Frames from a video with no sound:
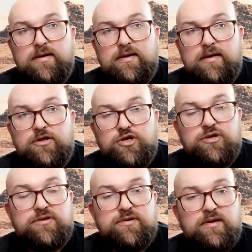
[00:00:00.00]
it
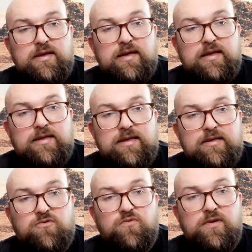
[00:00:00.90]
just
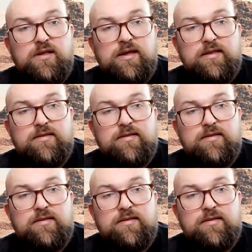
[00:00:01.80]
it's really